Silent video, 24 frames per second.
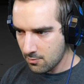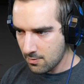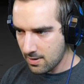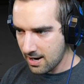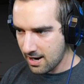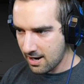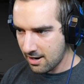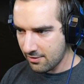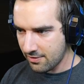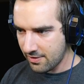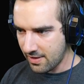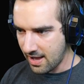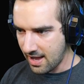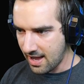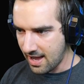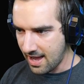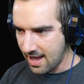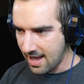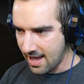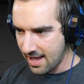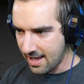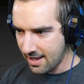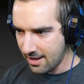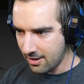Where the
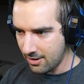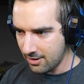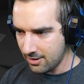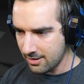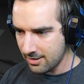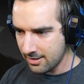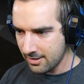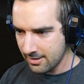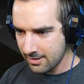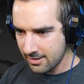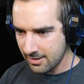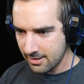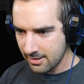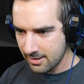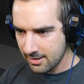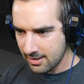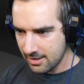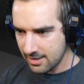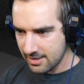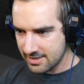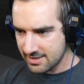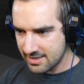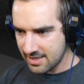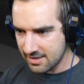hell
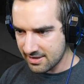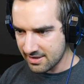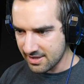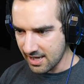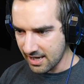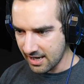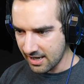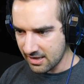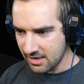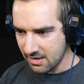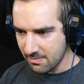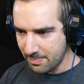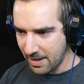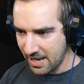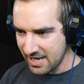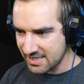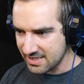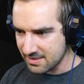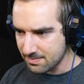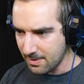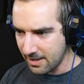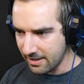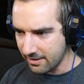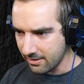is the thing in the
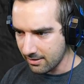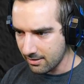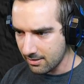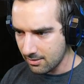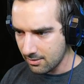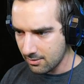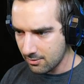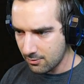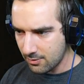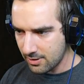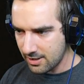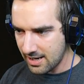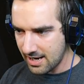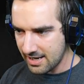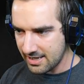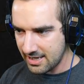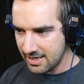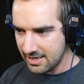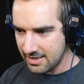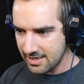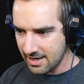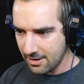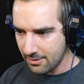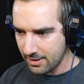basement? What do I
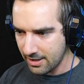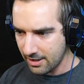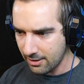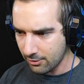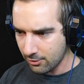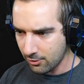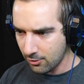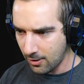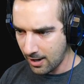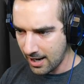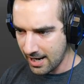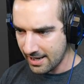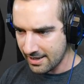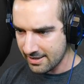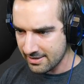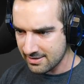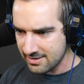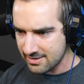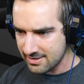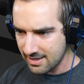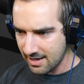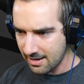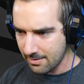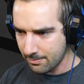need down here?
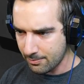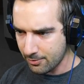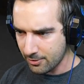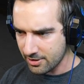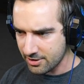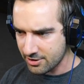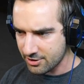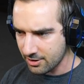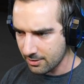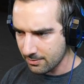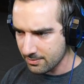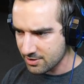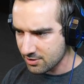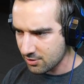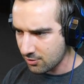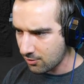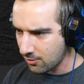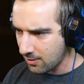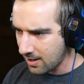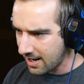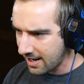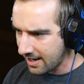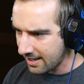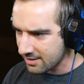Crayons? I'm pretty sure it was
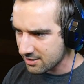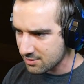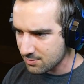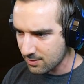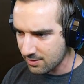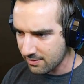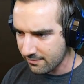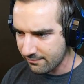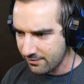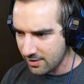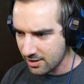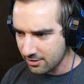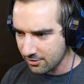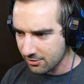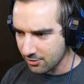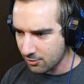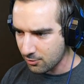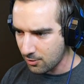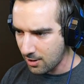crayons. Where the fuck are the